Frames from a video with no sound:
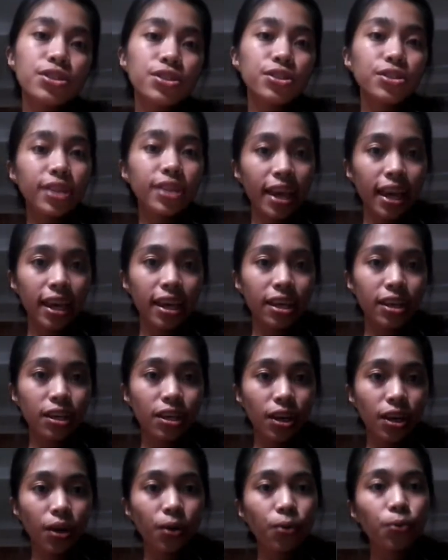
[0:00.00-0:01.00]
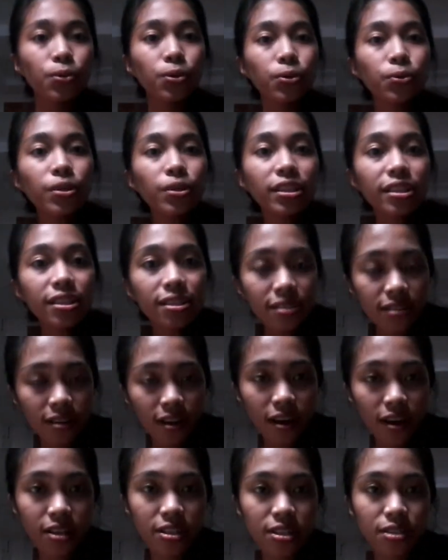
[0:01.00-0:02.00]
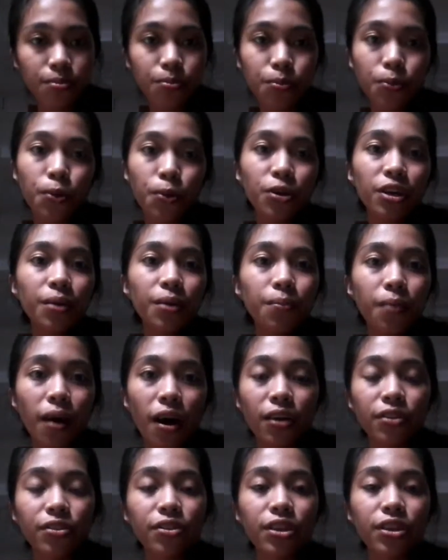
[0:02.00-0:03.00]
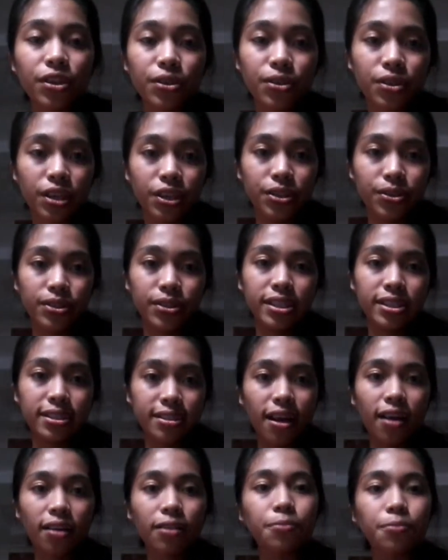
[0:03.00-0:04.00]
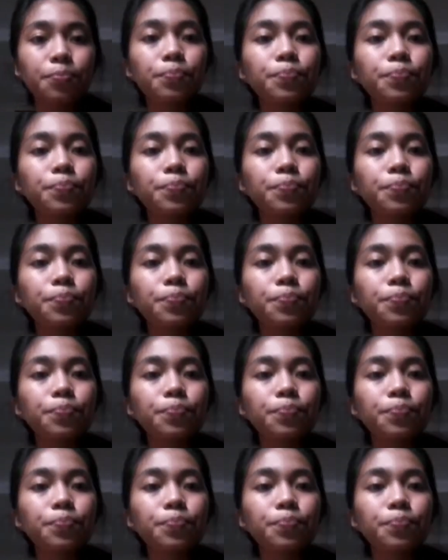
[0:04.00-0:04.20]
today, we will discuss more about the eukaryotic cell.